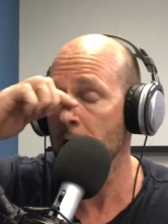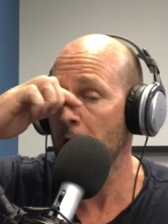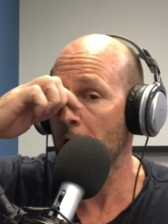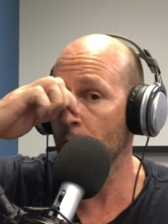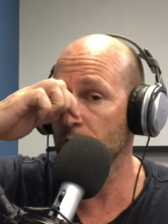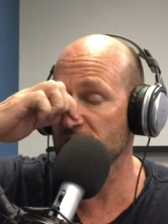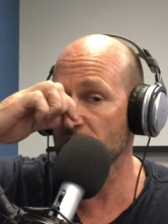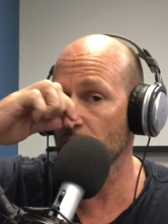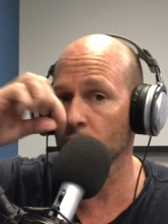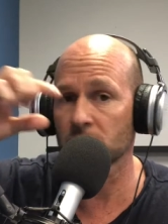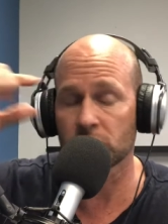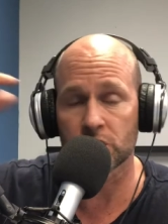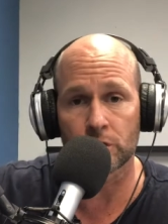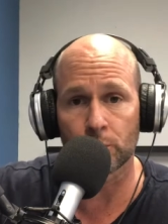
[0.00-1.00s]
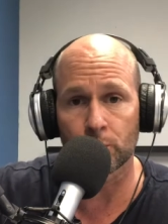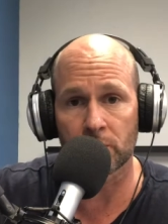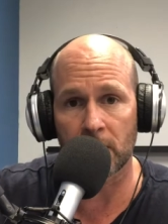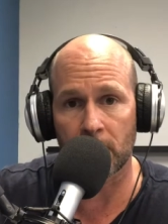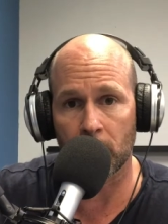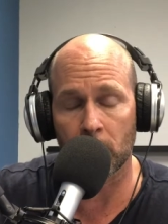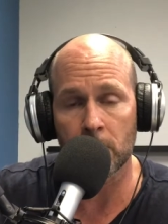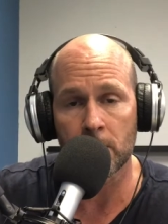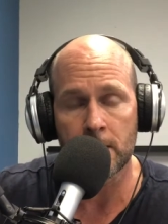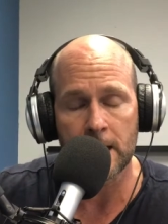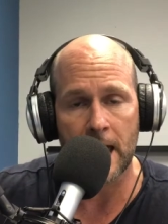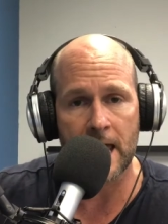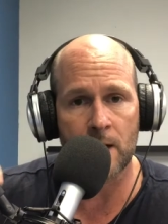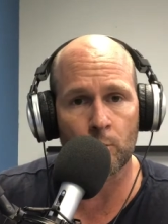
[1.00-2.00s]
I was the oldest dude there,
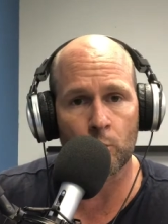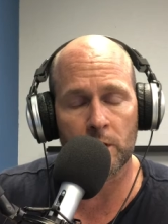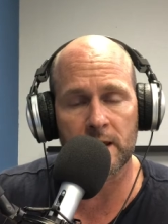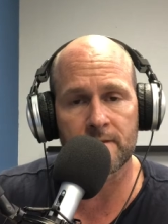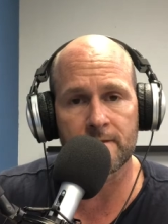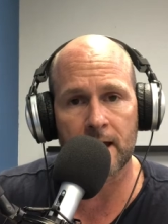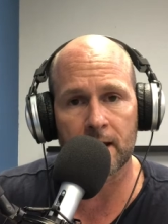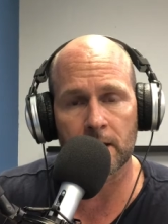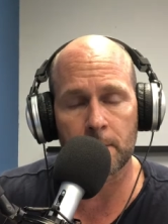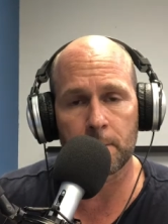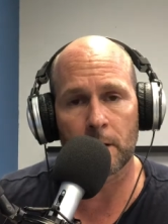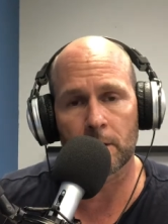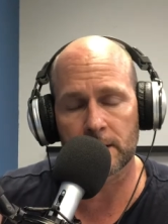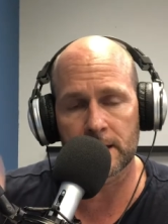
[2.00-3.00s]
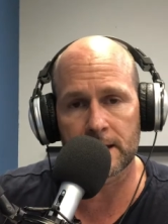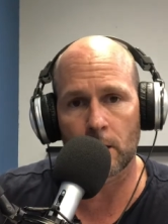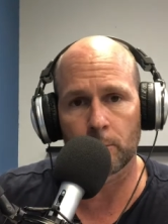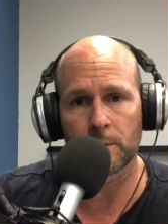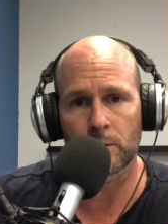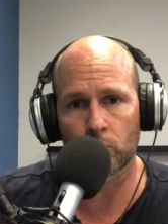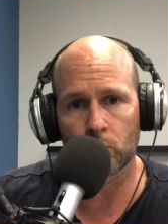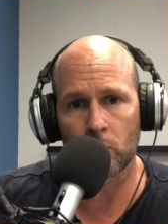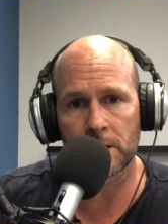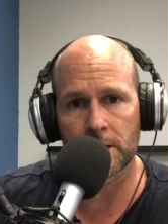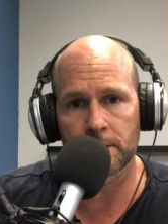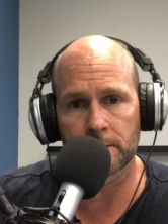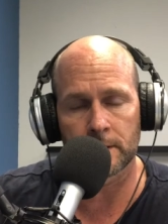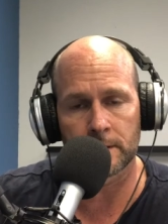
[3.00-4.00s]
and I'm working valet parking, helping run
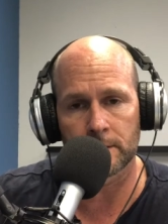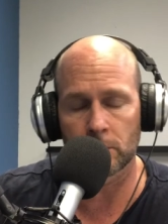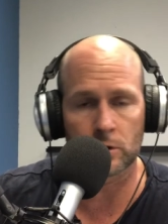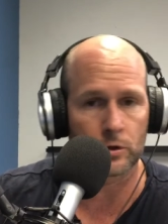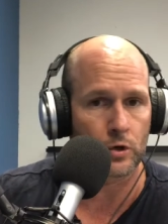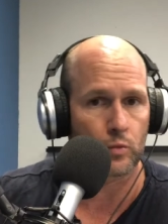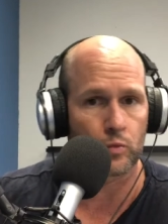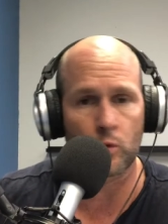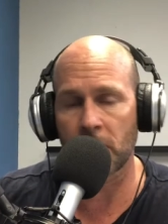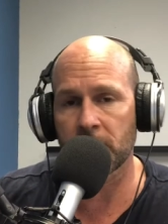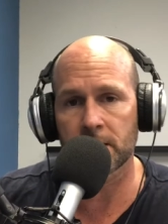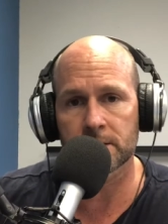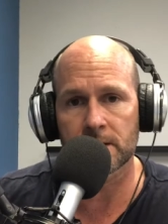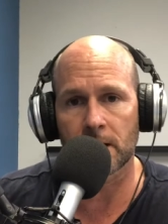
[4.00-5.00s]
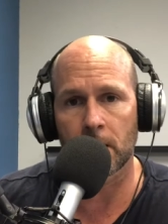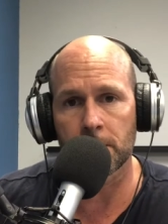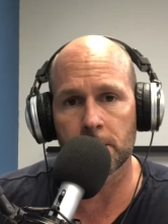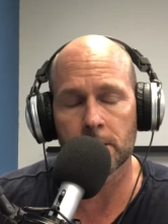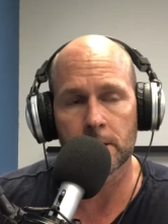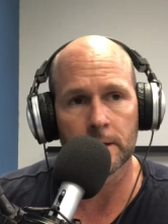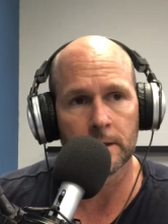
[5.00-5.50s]
it, and you're running a ton.